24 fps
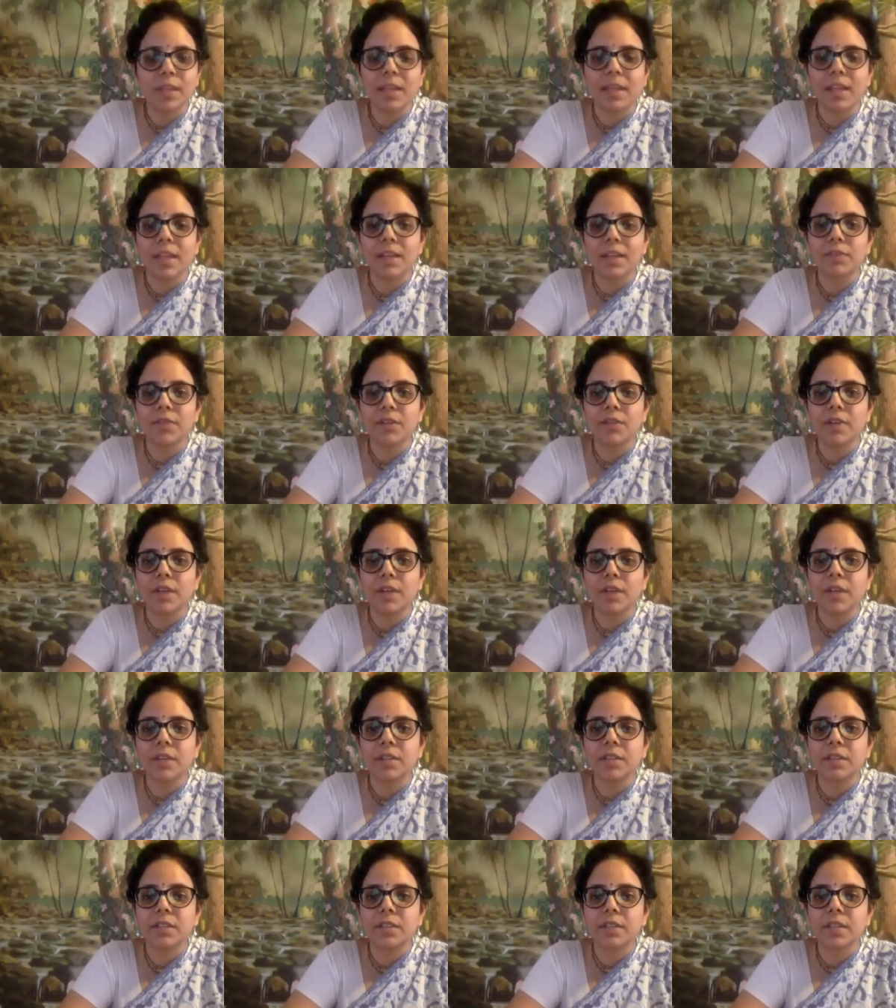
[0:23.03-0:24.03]
and we were
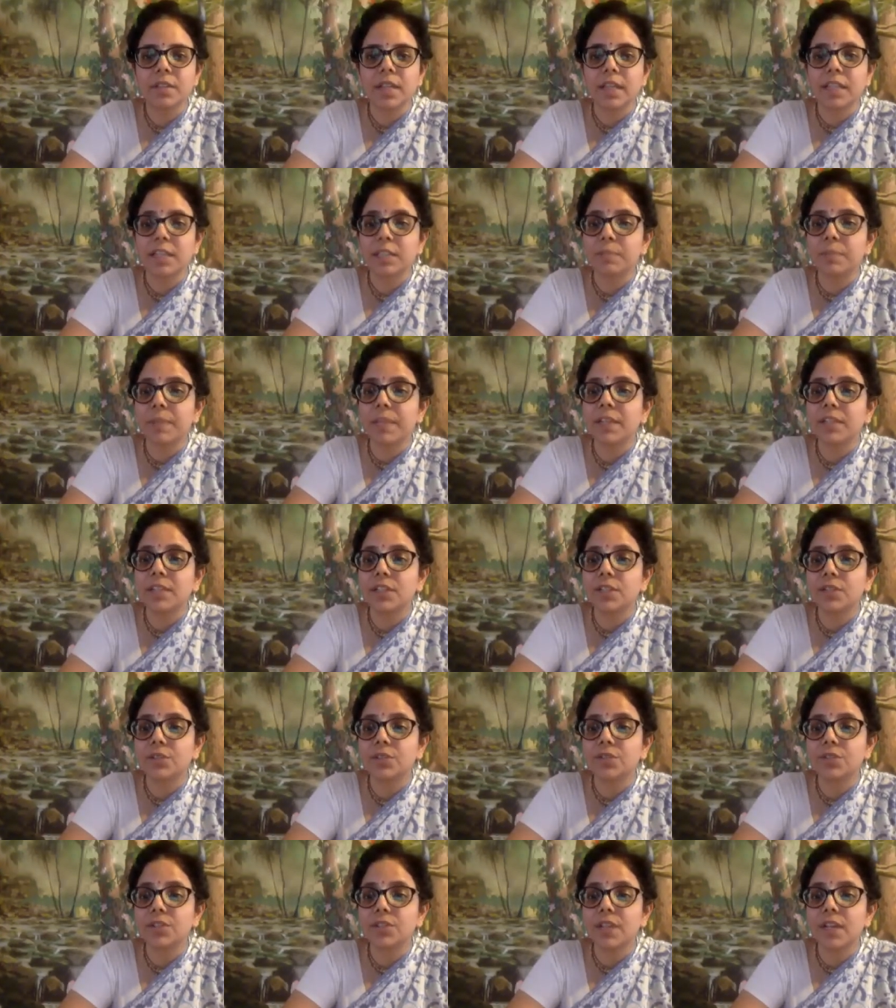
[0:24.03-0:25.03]
expected to
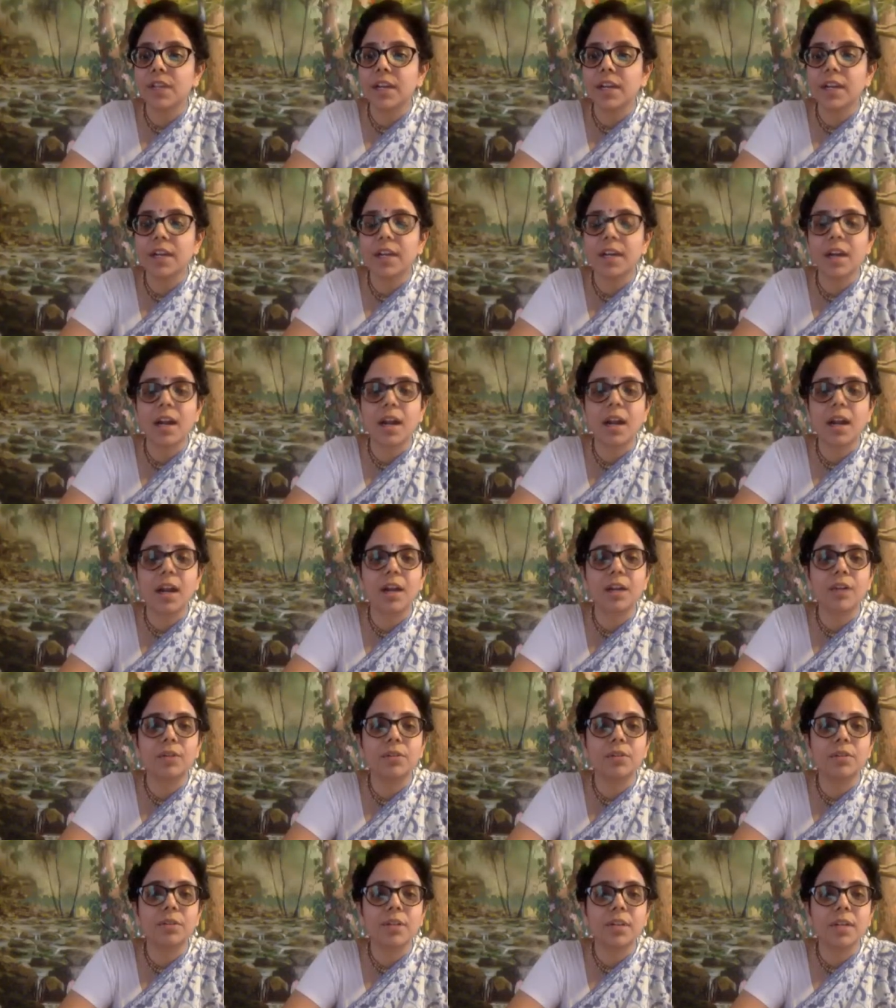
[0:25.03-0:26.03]
share
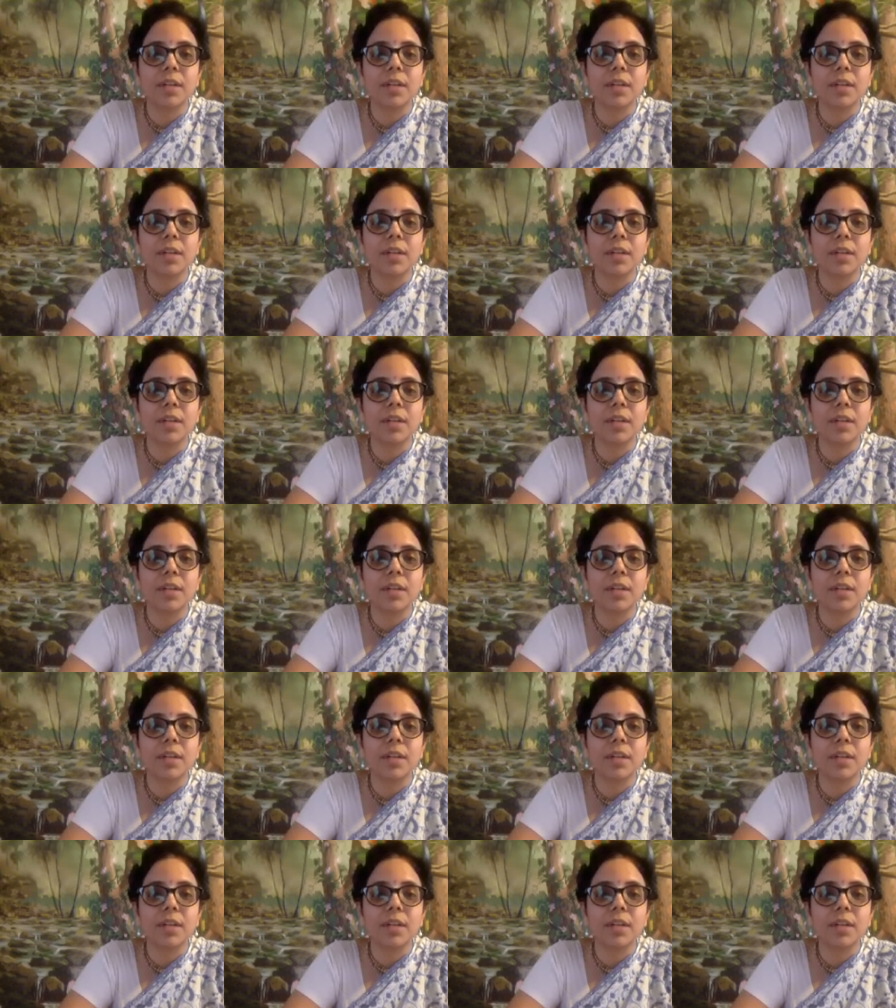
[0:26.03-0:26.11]
our